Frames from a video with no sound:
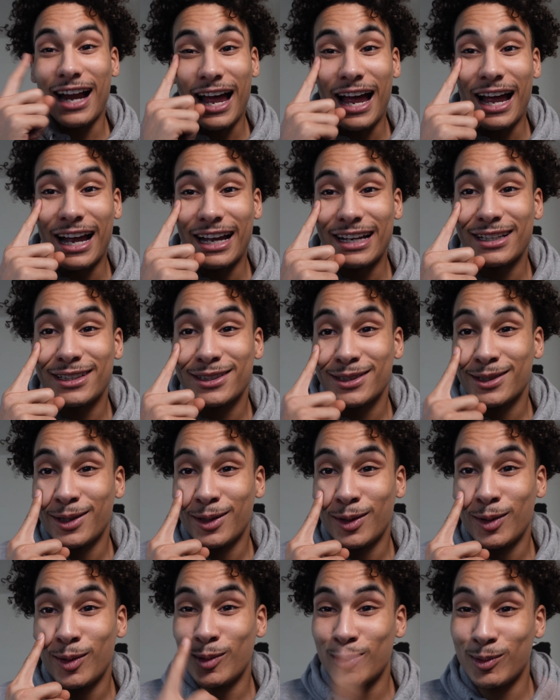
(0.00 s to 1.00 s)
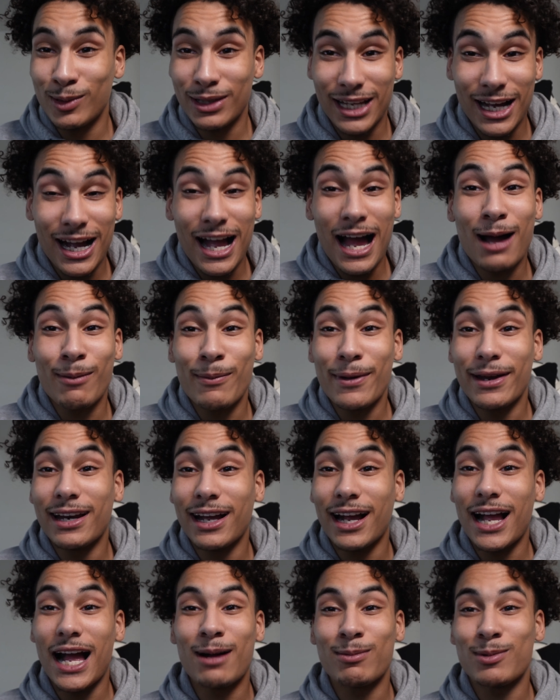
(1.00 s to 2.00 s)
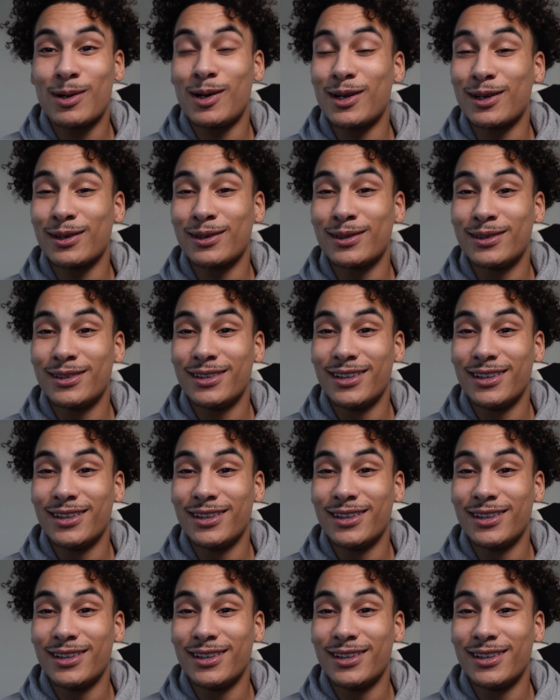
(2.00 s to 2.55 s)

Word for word: eyes with the cop in the cop car